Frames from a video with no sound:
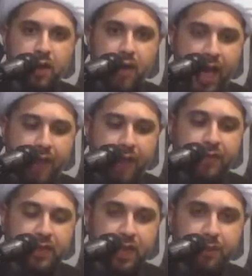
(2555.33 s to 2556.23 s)

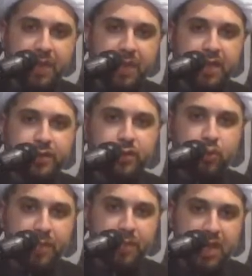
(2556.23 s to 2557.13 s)
having the ability
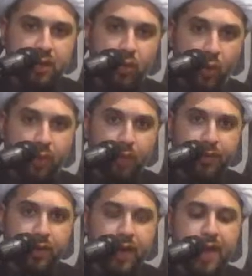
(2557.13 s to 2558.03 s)
to be an
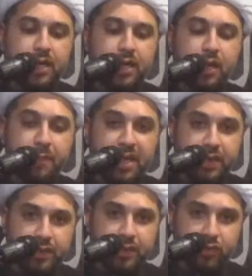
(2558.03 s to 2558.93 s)
author and an
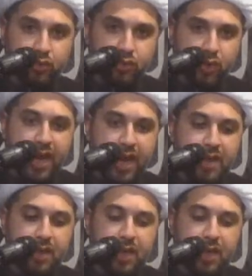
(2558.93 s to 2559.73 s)
ability to trade,